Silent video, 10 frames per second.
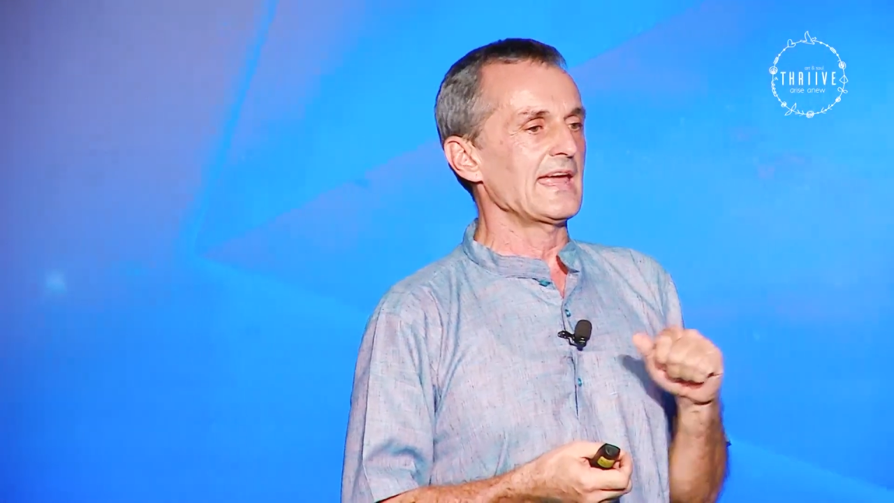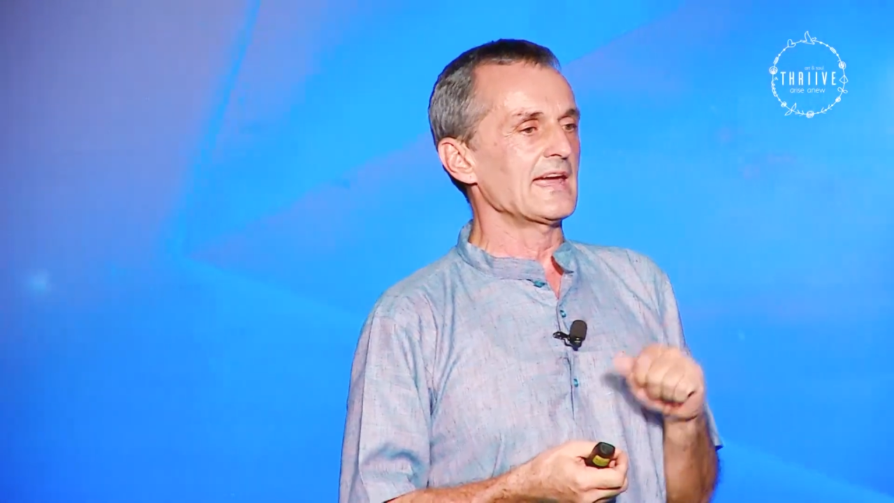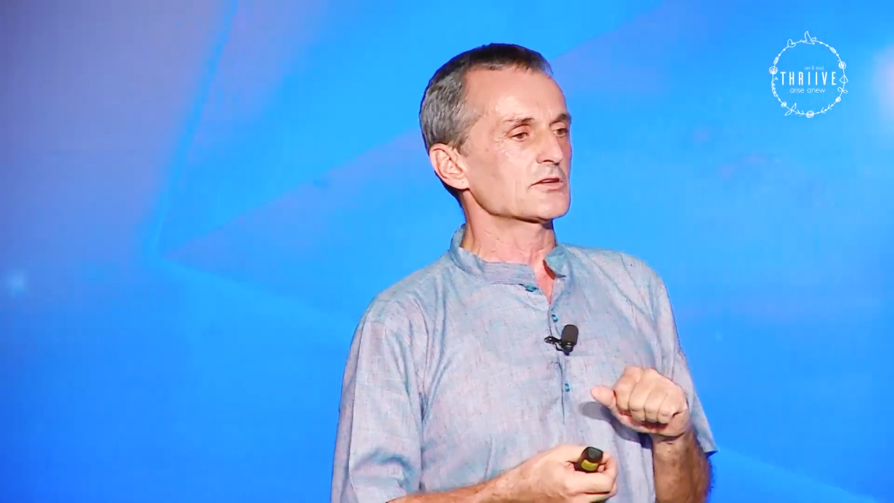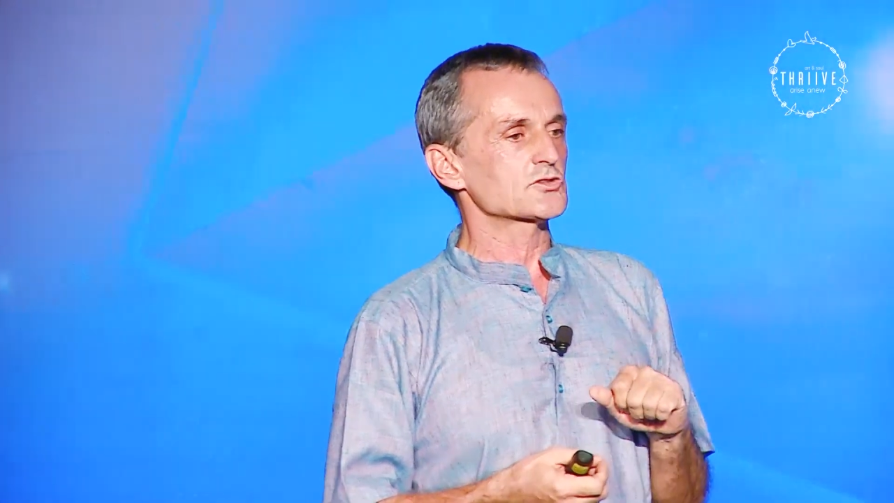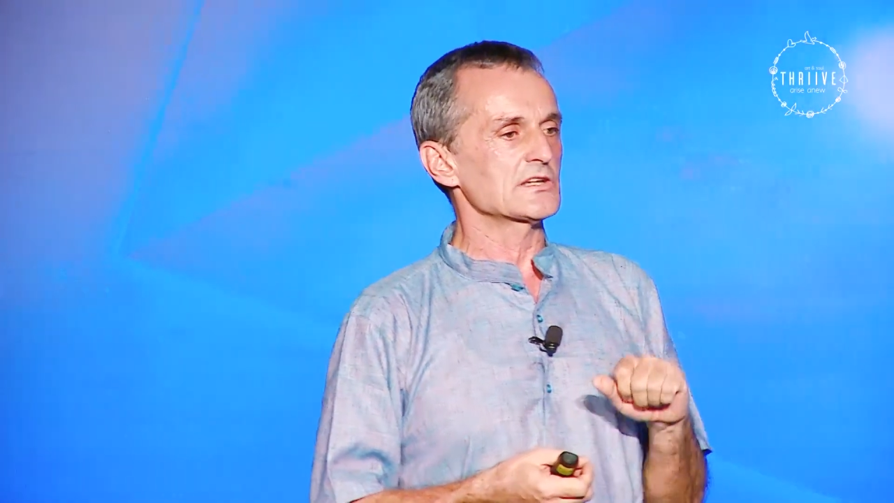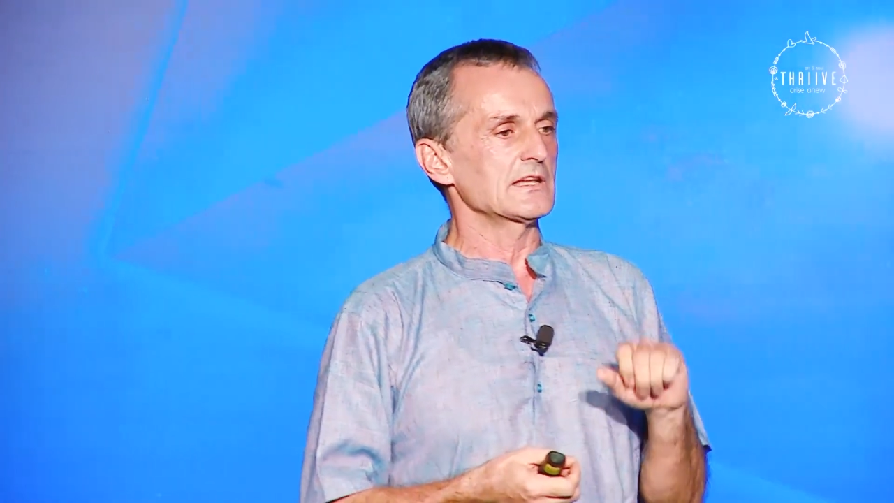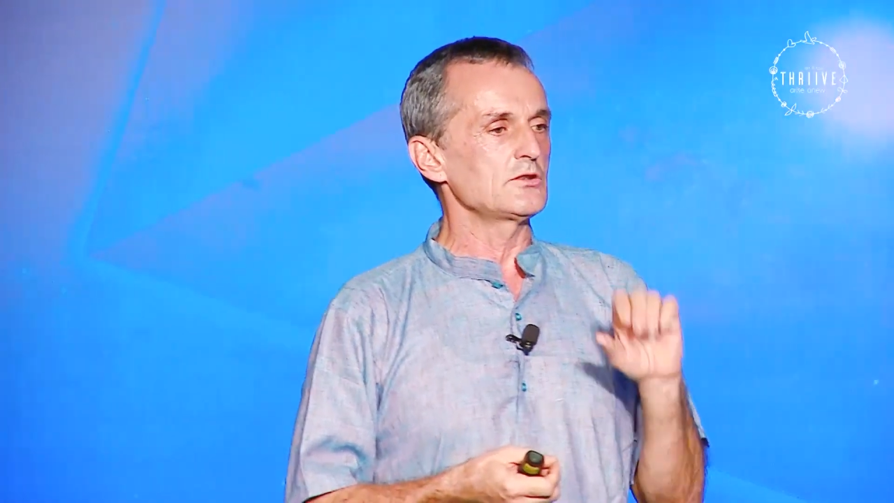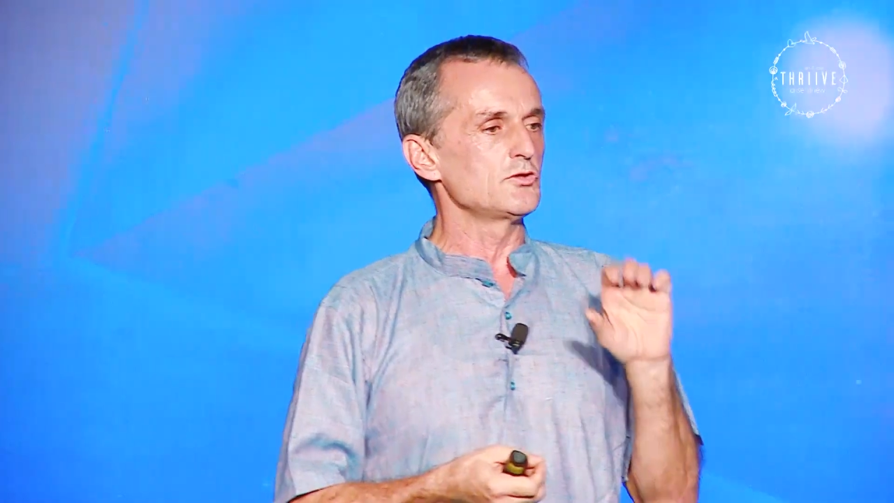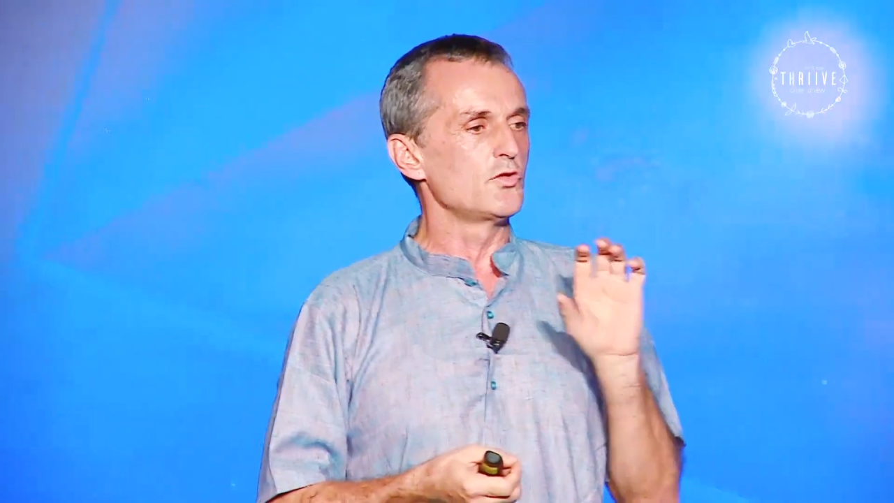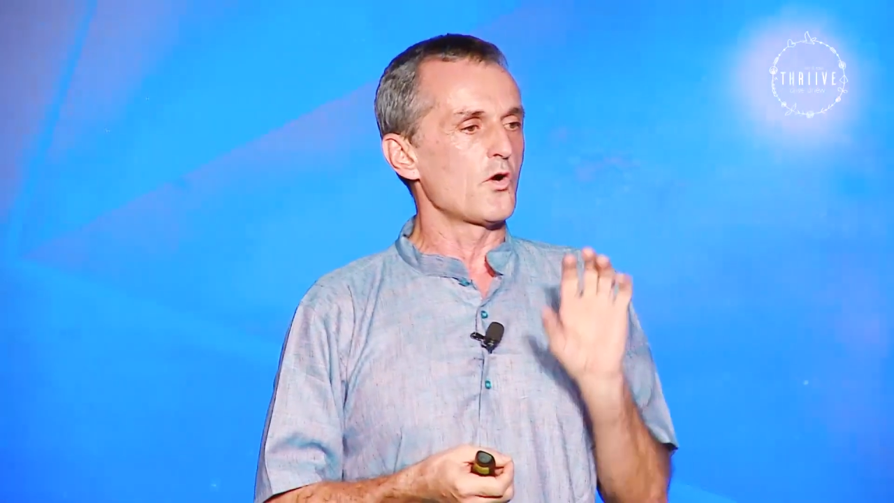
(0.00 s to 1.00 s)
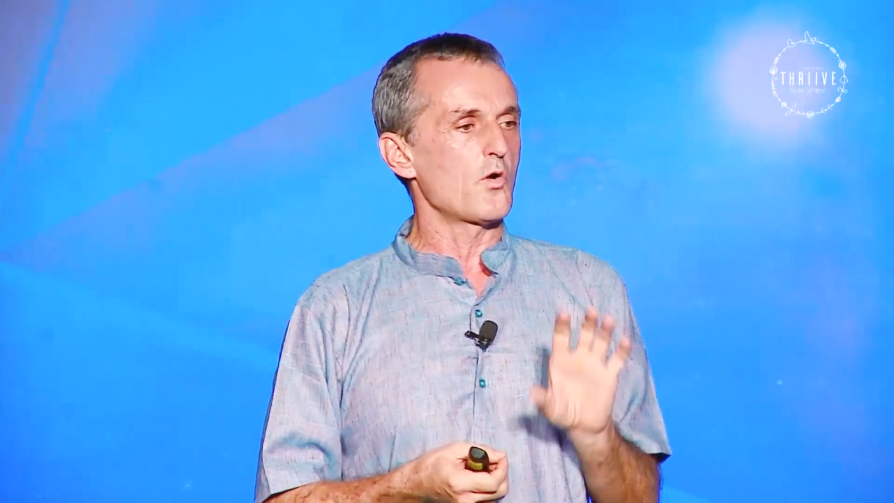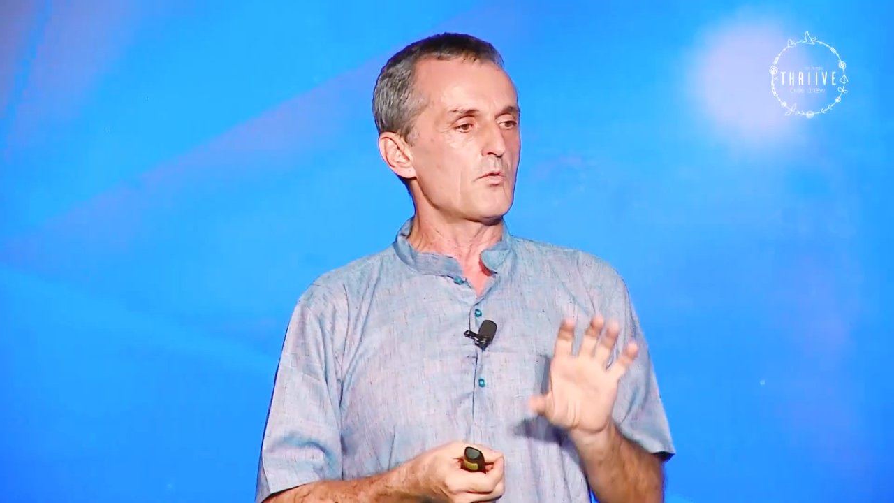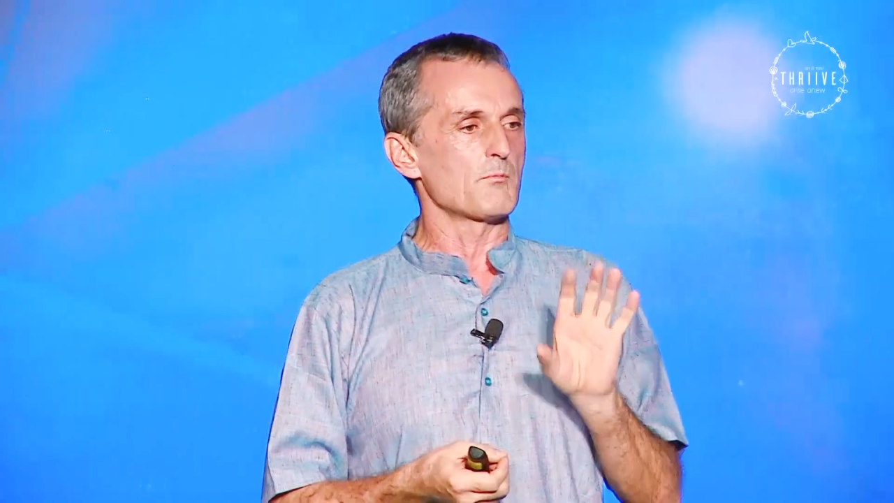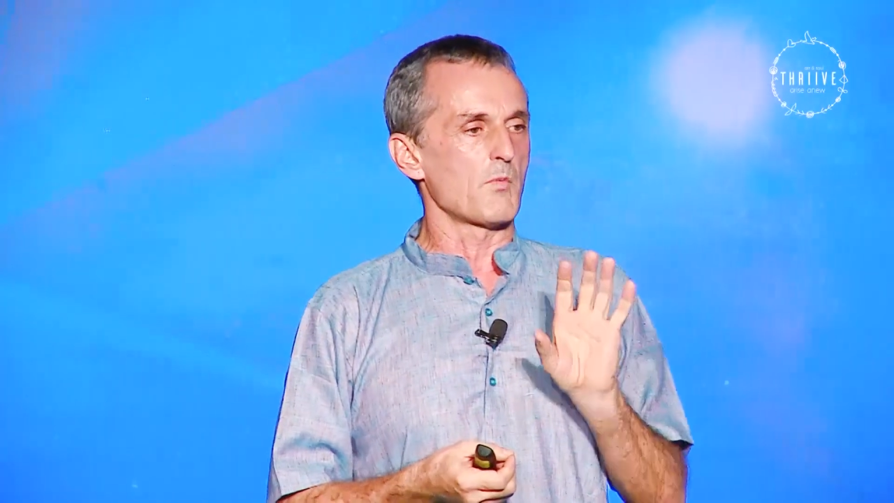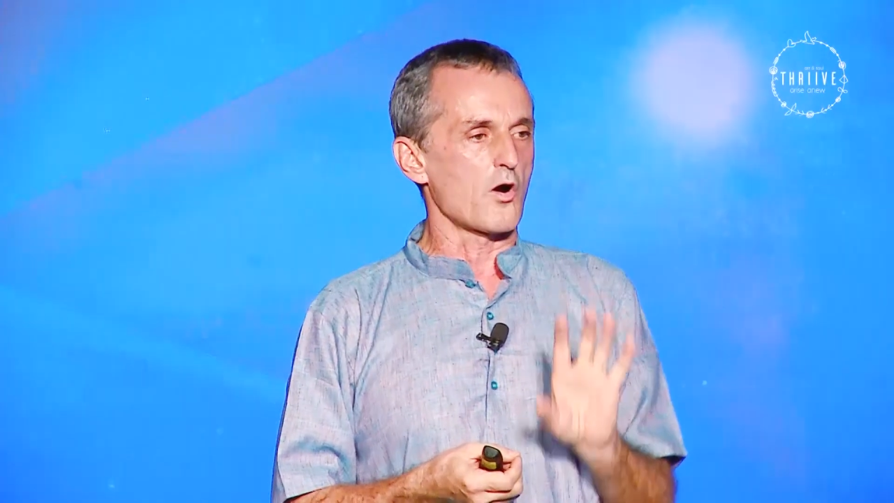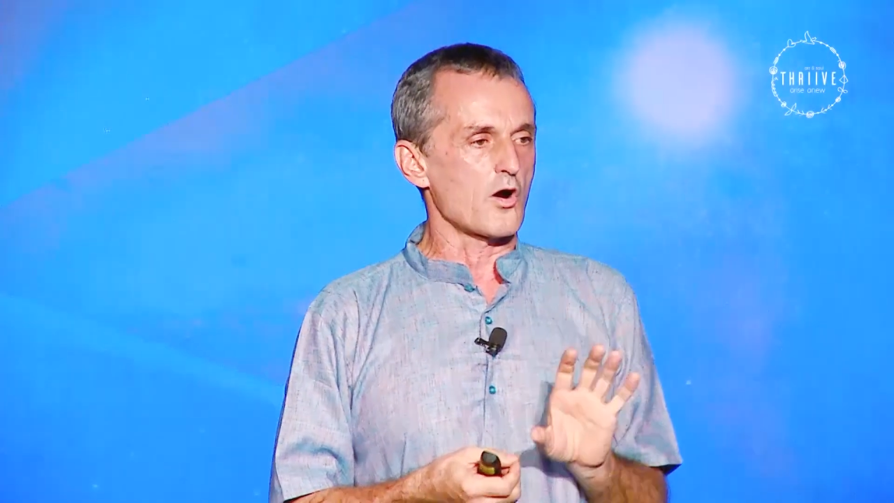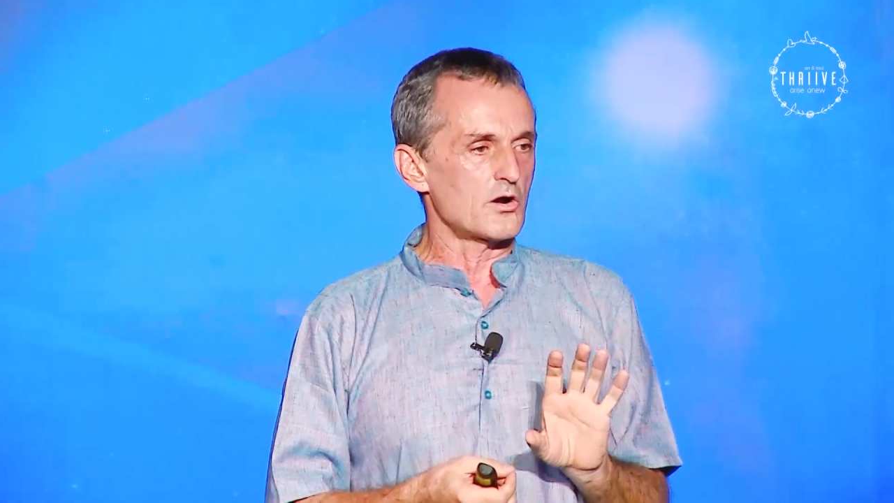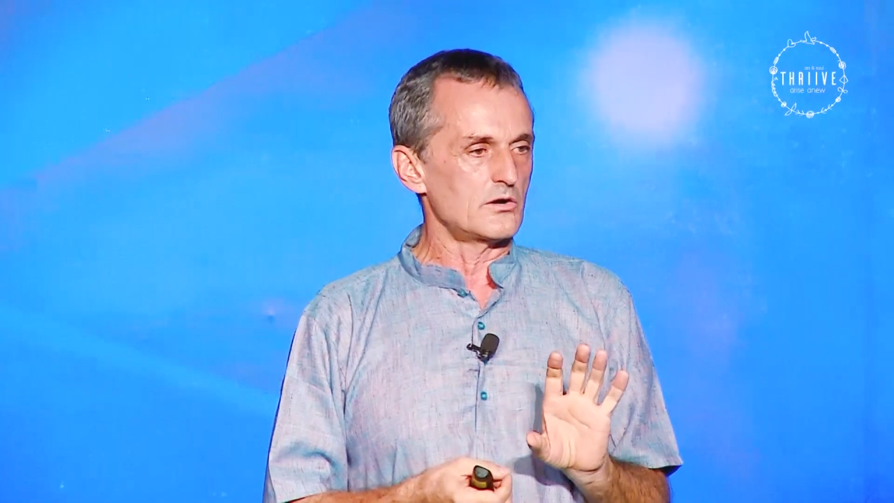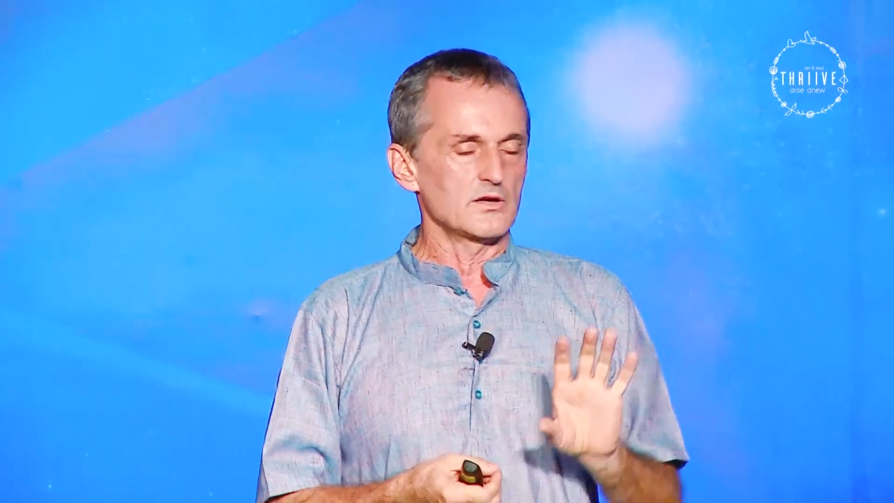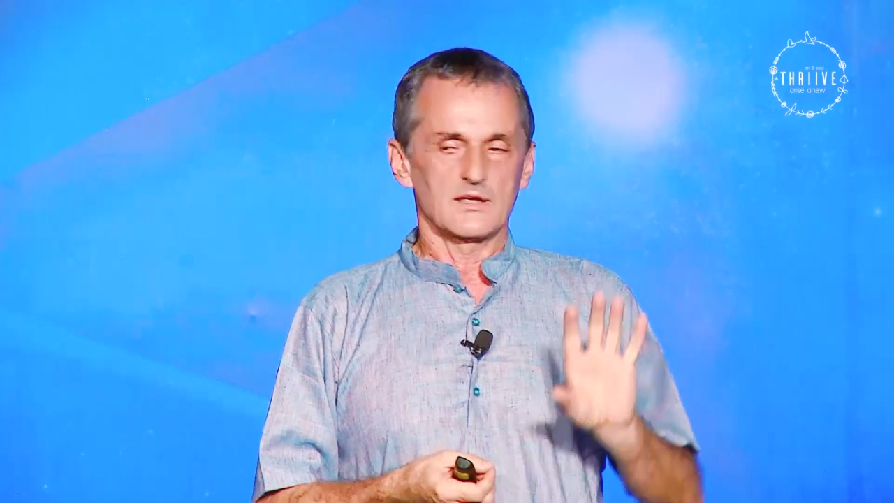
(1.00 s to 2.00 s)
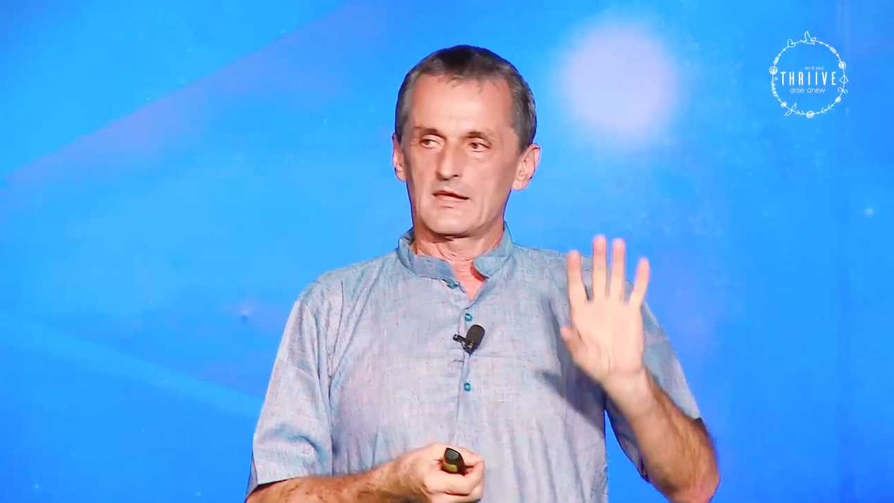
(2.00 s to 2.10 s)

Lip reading: actually know more